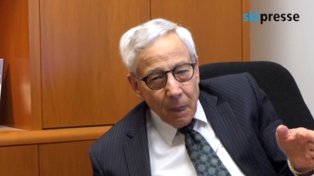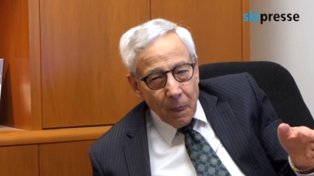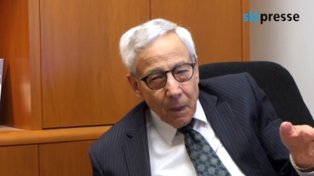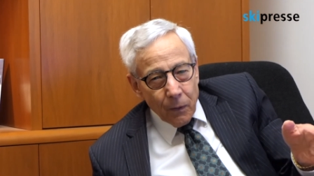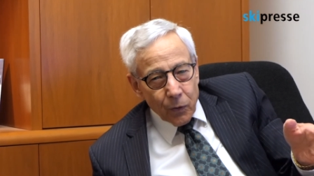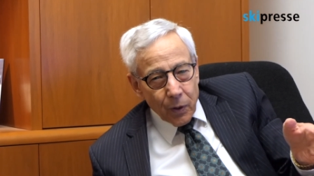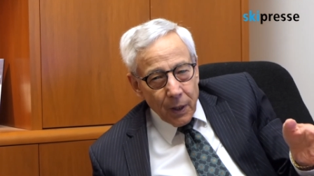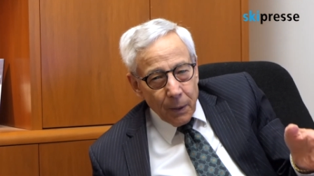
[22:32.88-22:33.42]

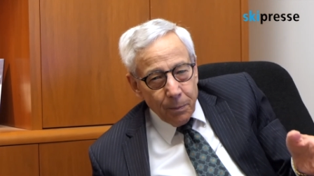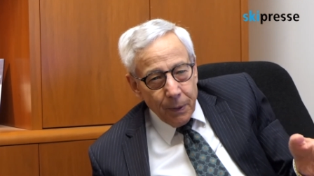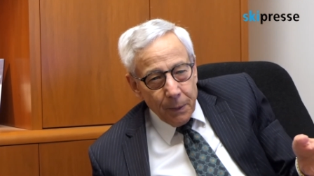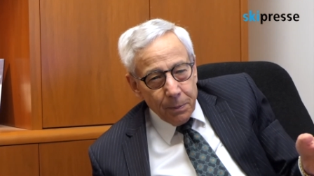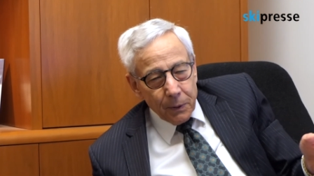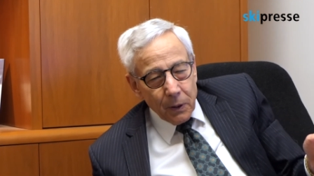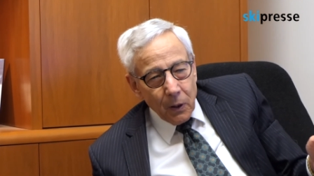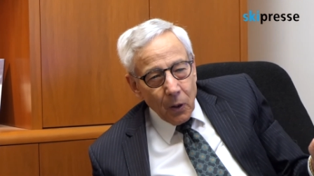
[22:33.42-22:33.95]
so that
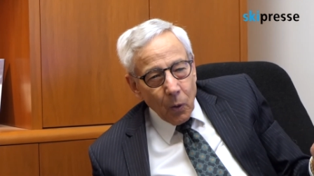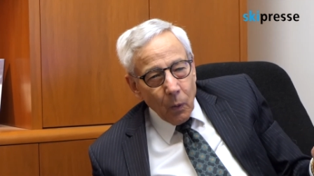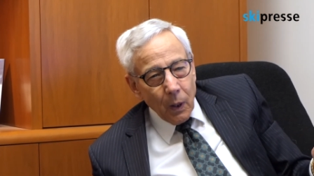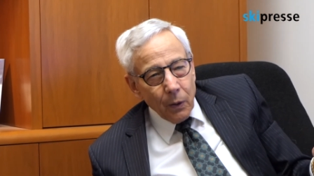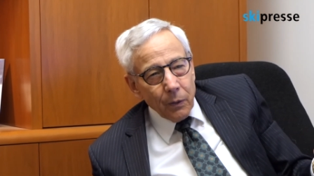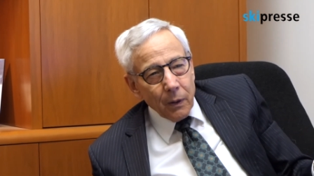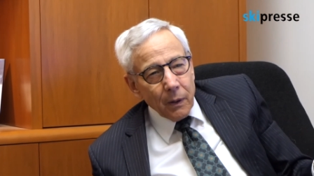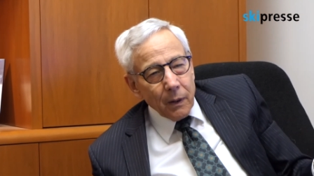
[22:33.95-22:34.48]
people can go
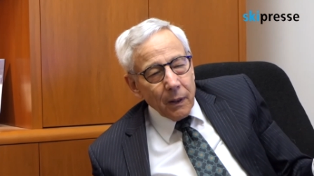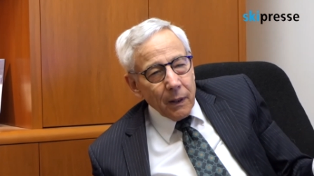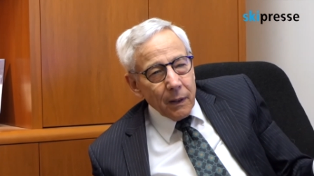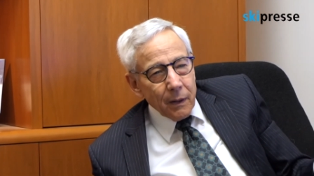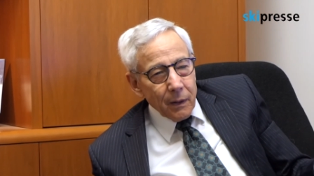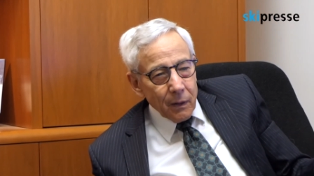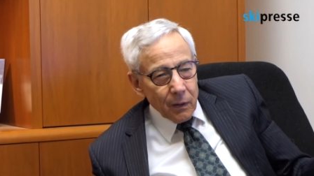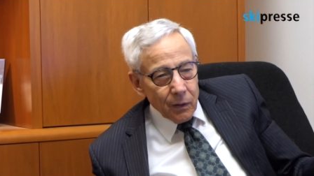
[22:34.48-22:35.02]
out and
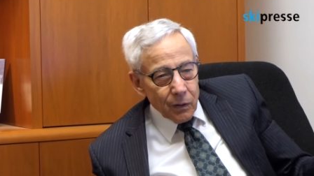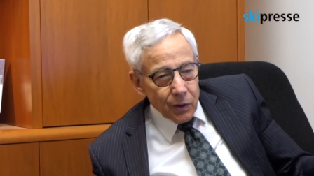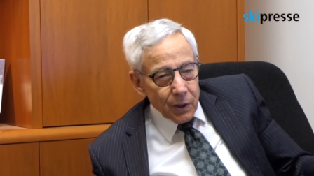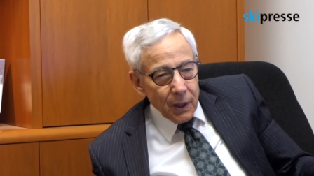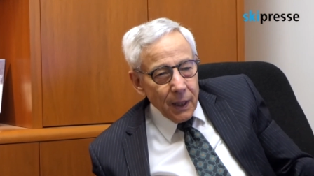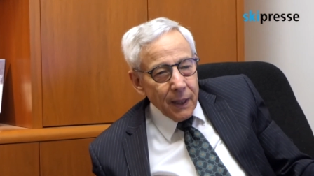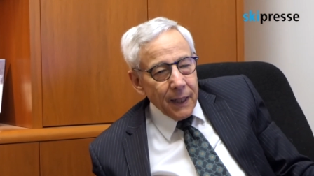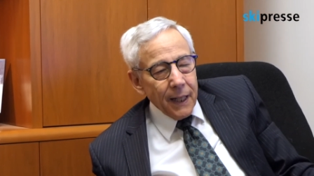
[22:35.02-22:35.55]

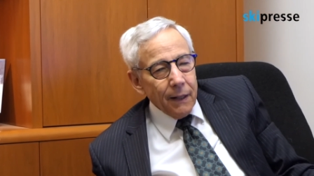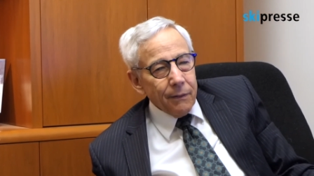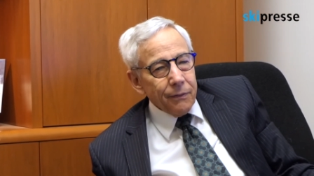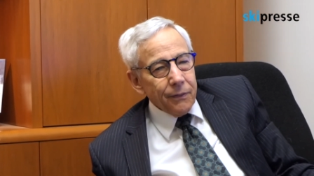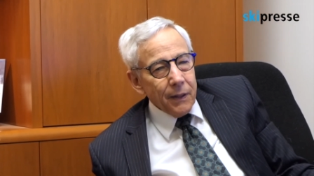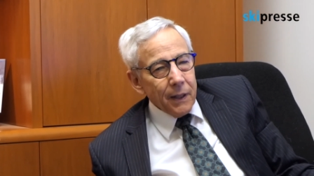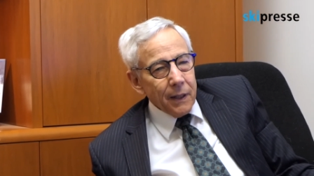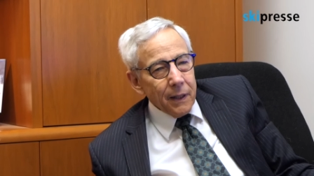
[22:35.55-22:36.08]
ski and have
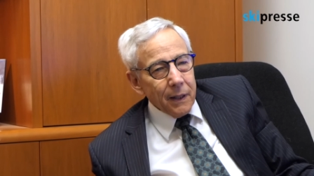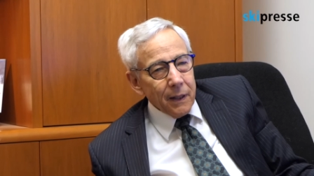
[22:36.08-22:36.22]
fun.